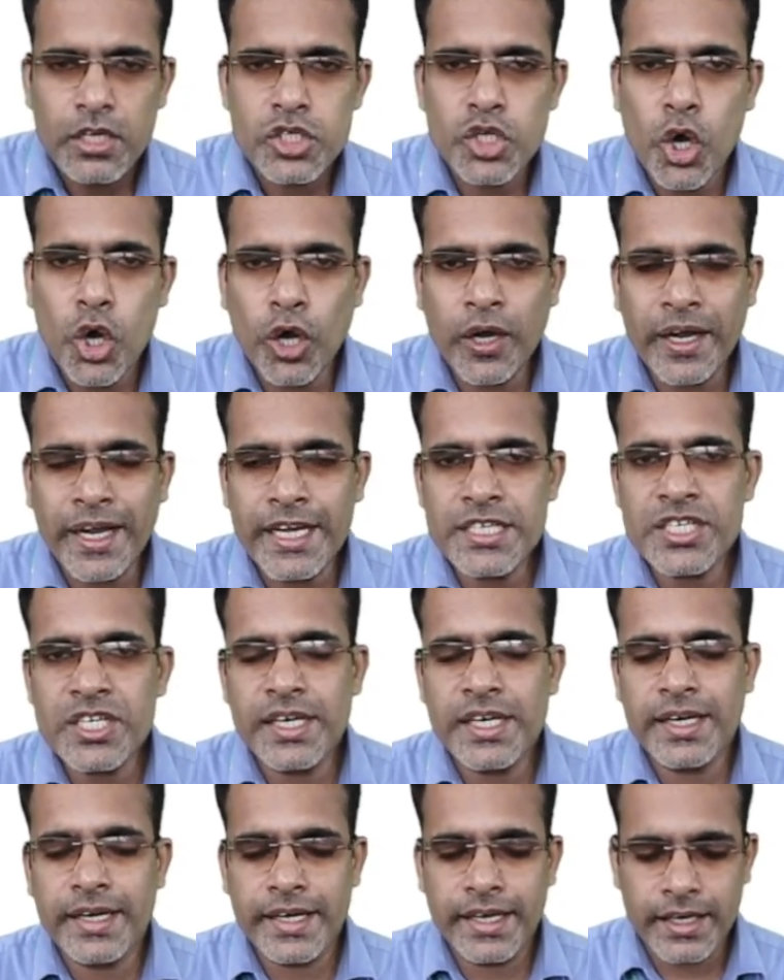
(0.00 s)
so
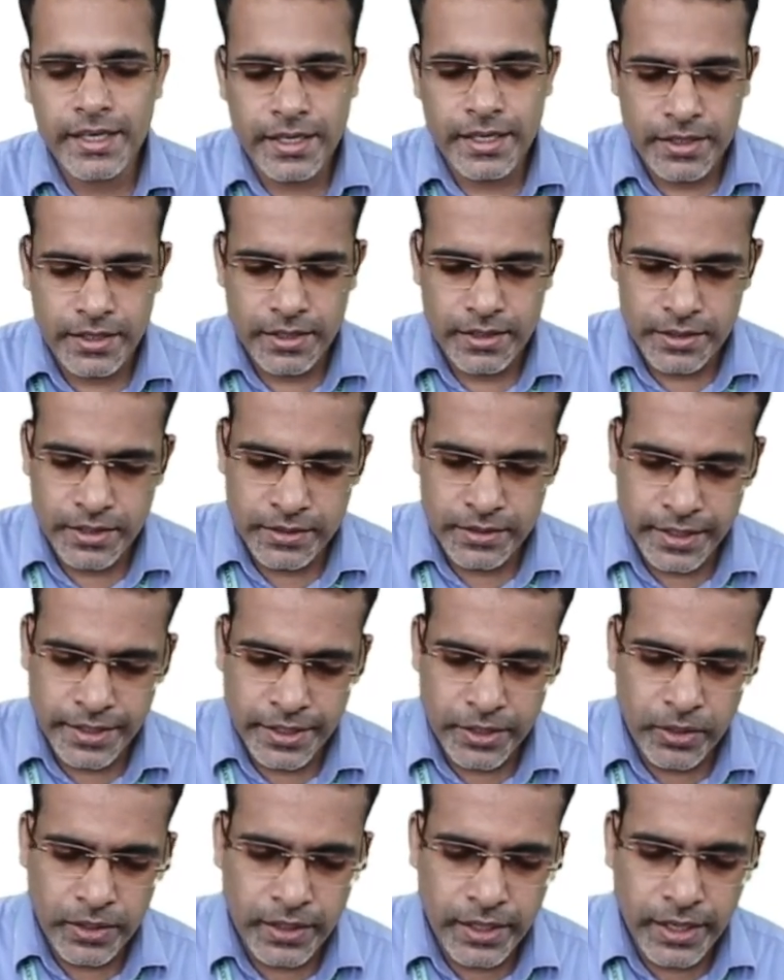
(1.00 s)
occasionally the
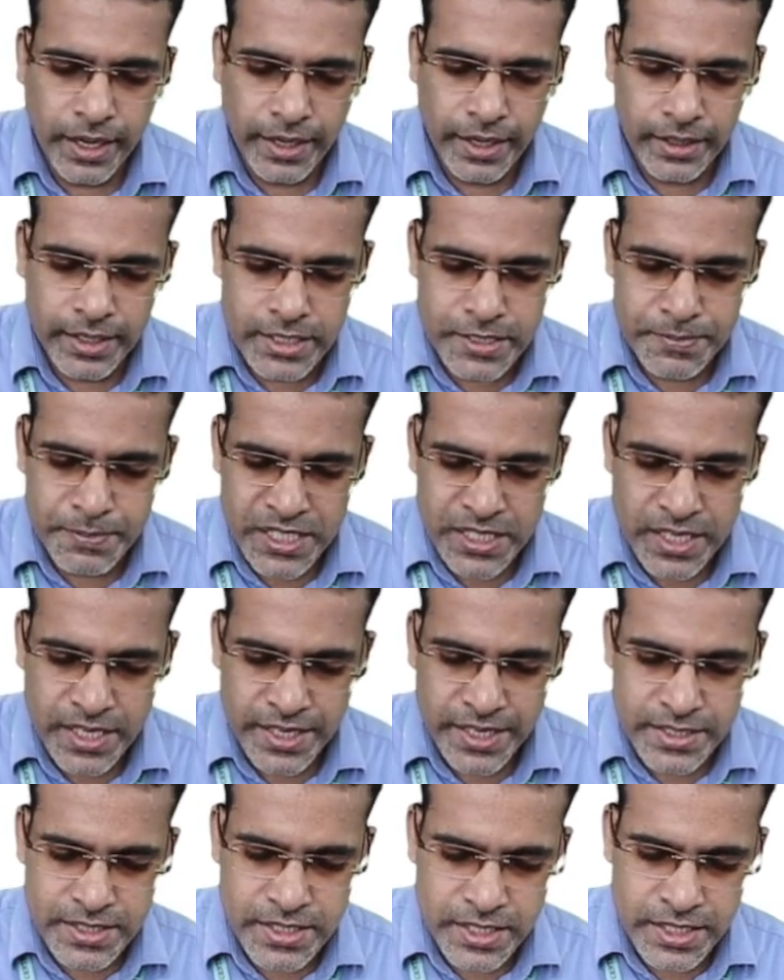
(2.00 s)
thyroid gland
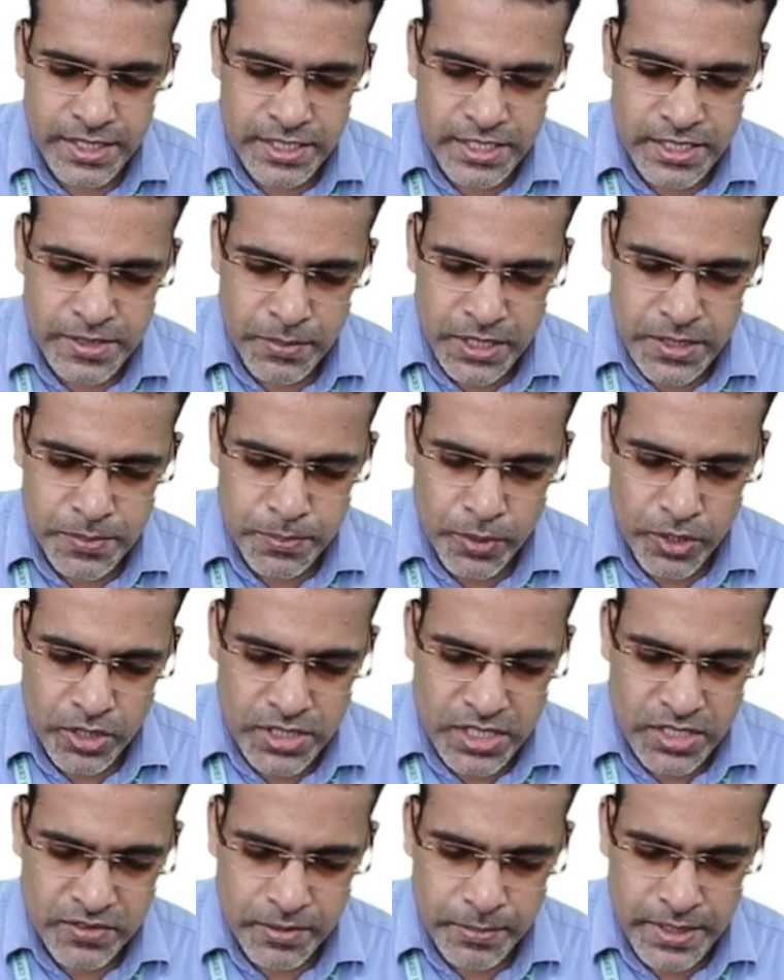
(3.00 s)
especially its isthmus
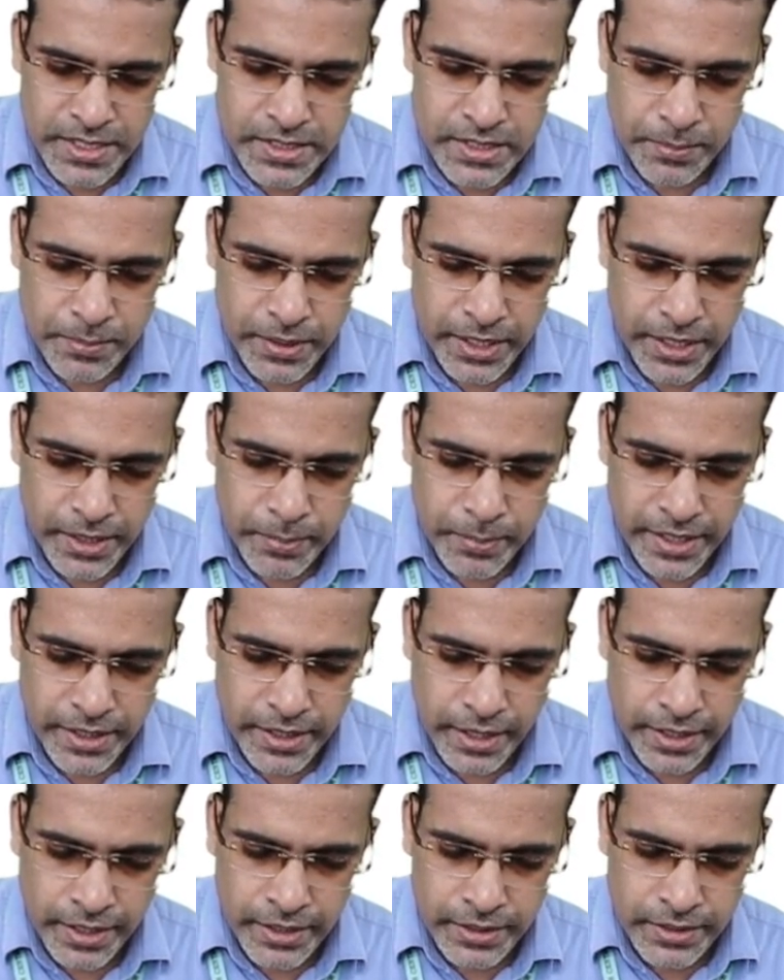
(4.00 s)
portion will be supplied by
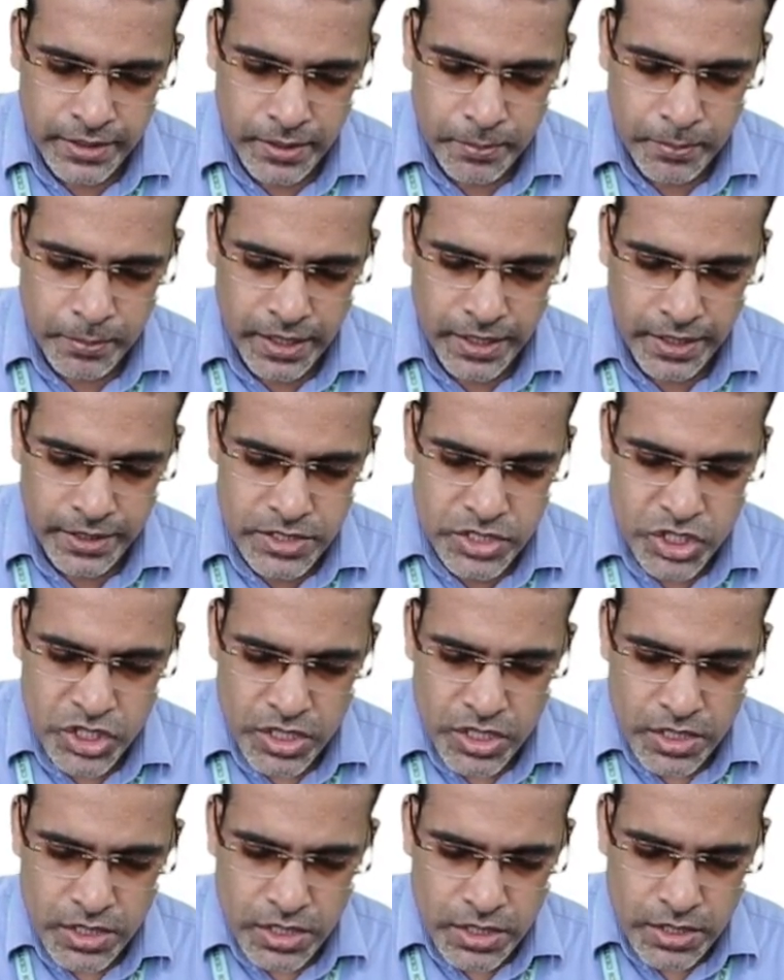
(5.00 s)
another branch
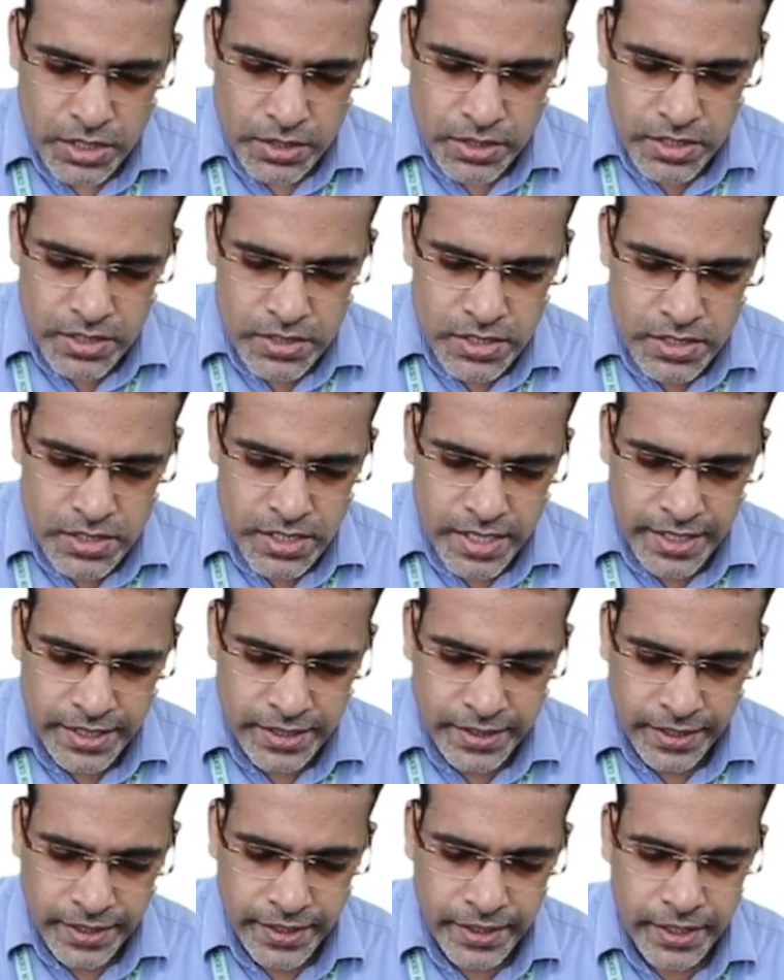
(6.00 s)
this is a
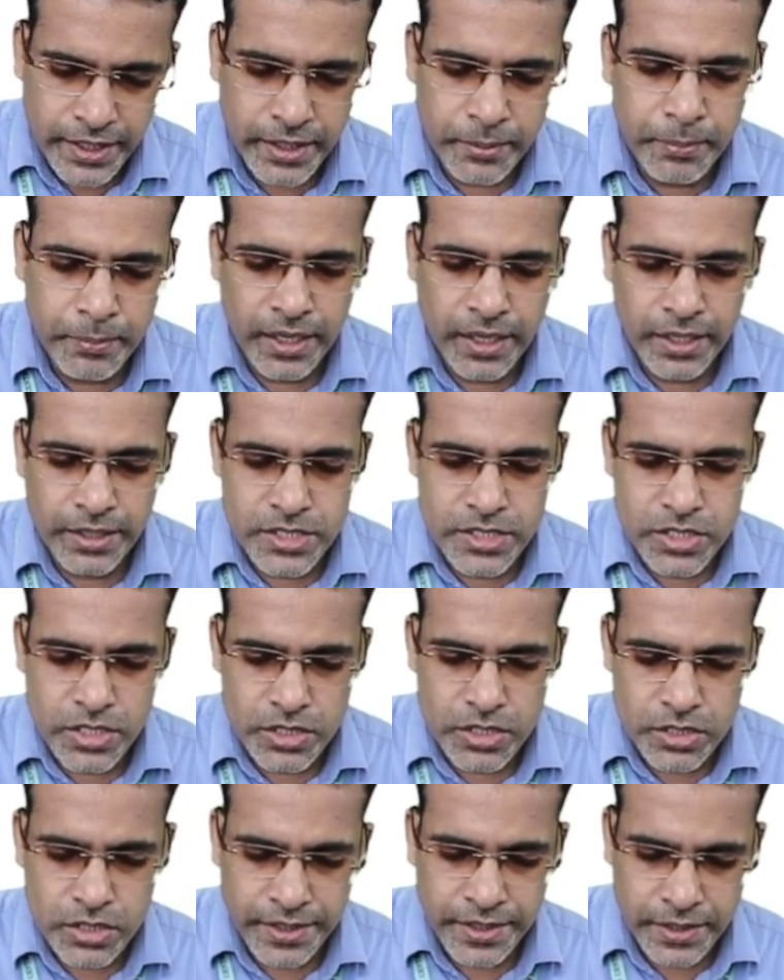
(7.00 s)
tiny branch
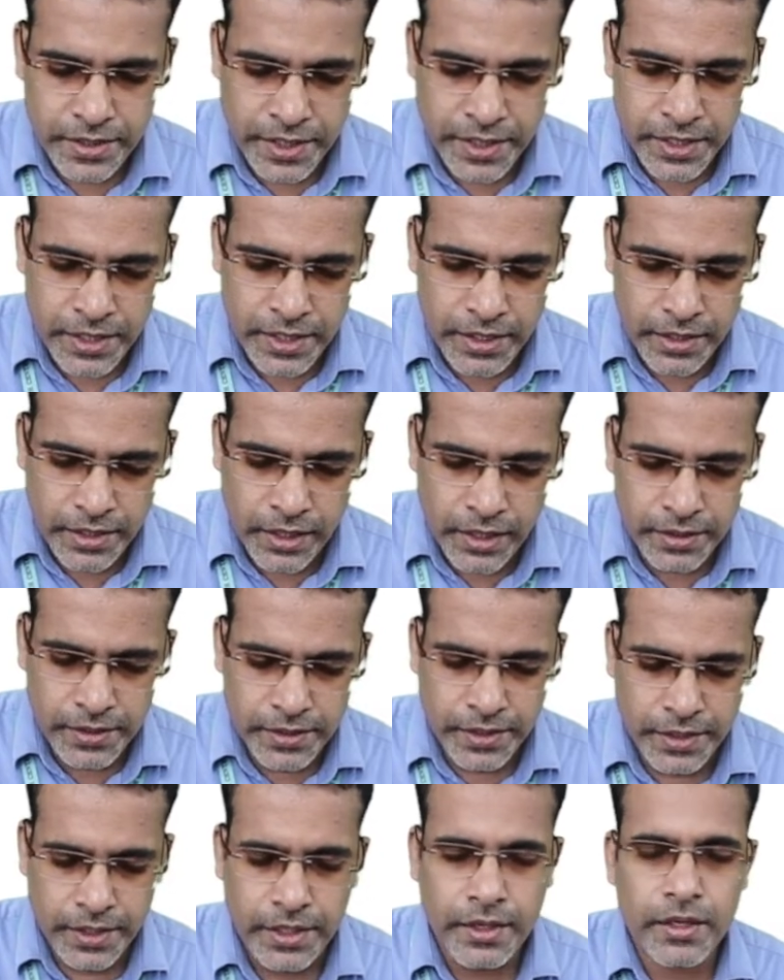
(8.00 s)
tiny
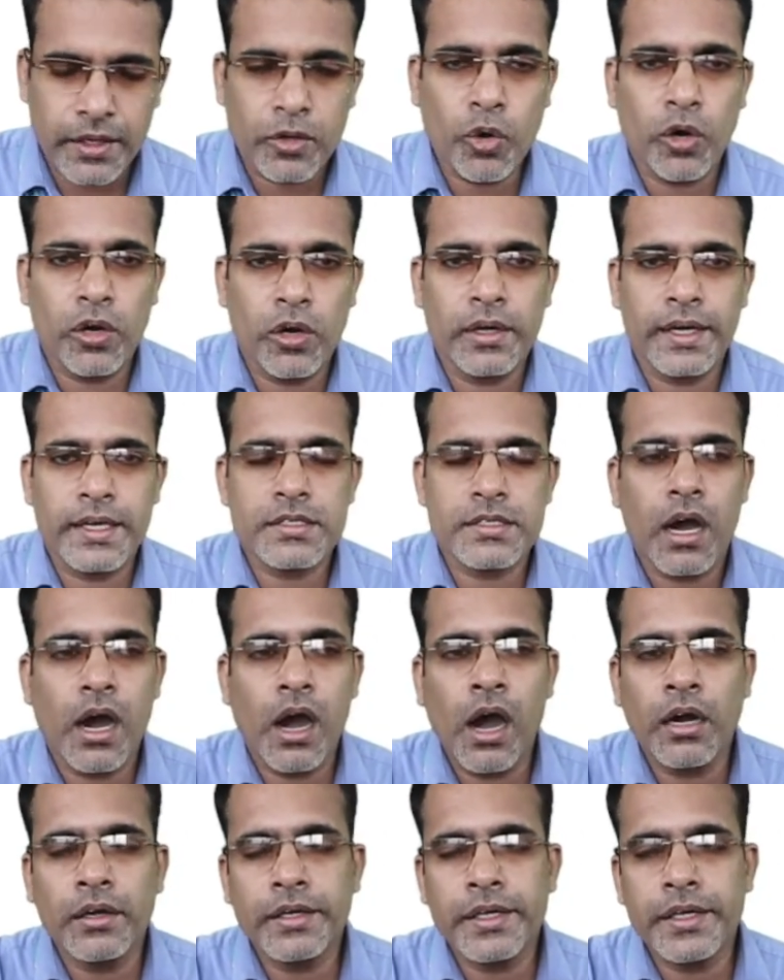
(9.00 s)
artery called as
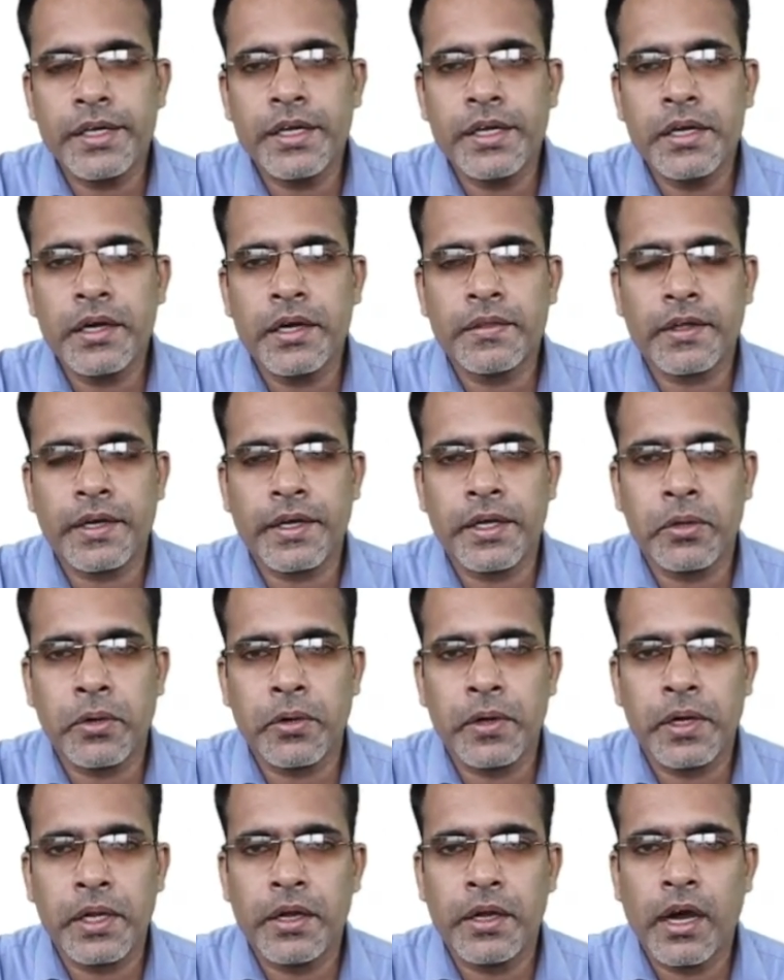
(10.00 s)
arteria
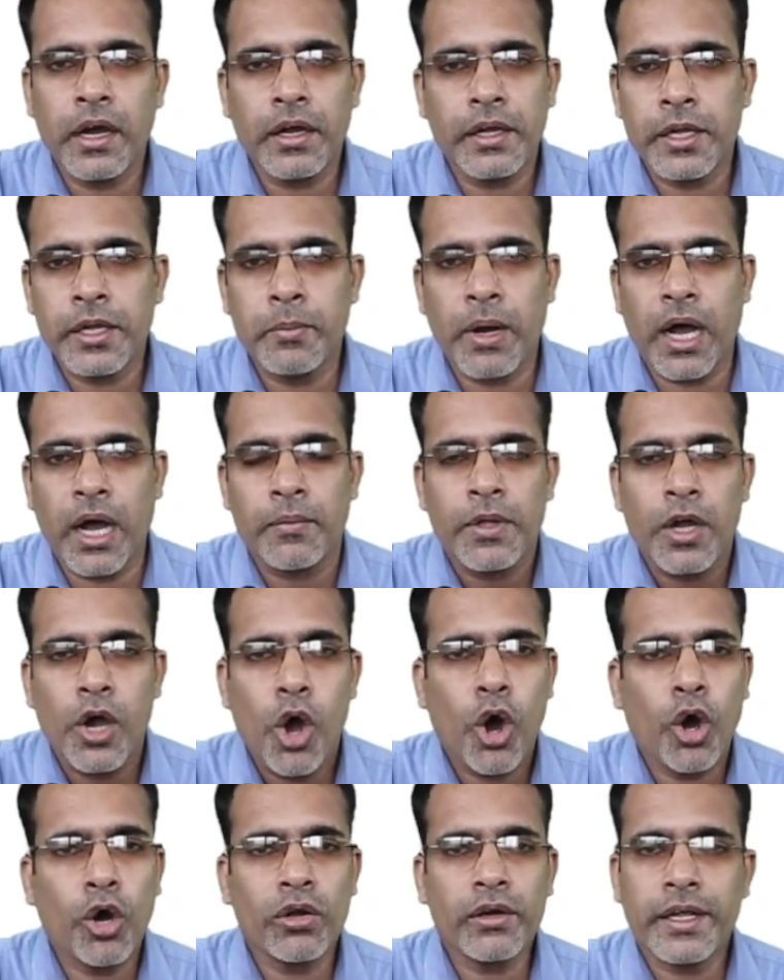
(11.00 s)
thyroidea ima
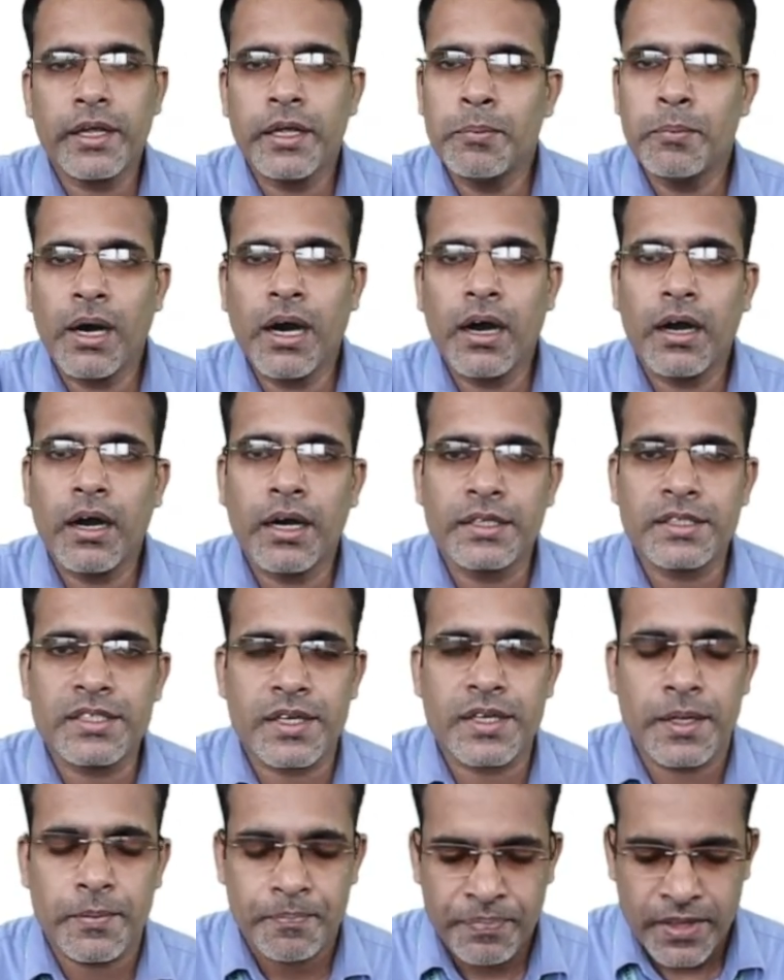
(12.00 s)
or ima
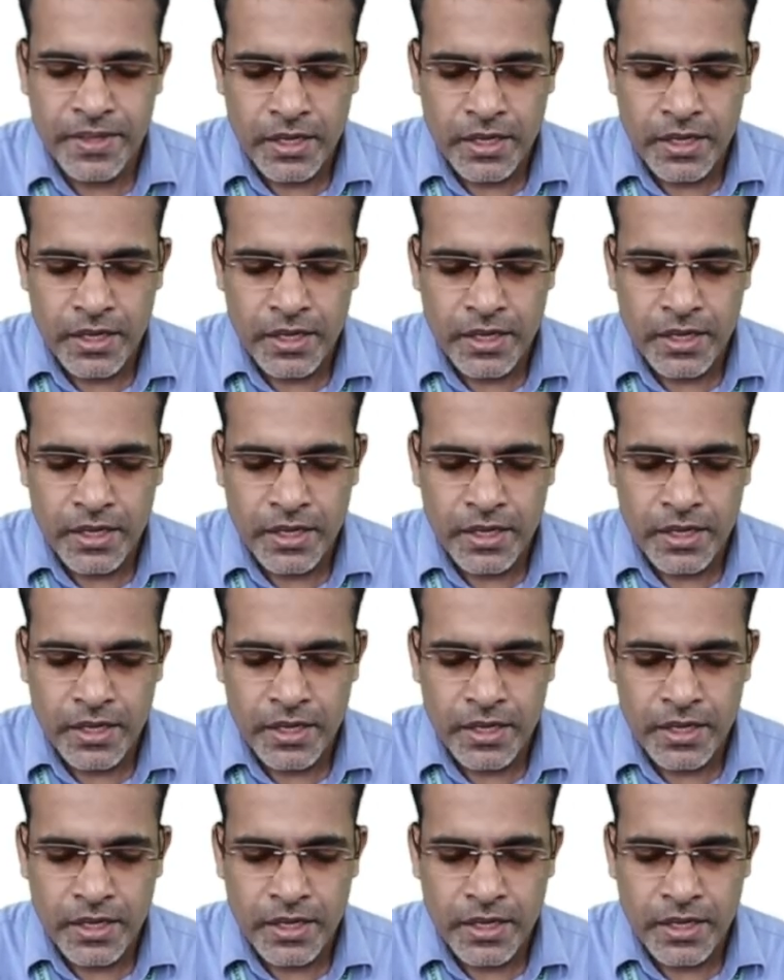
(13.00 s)
artery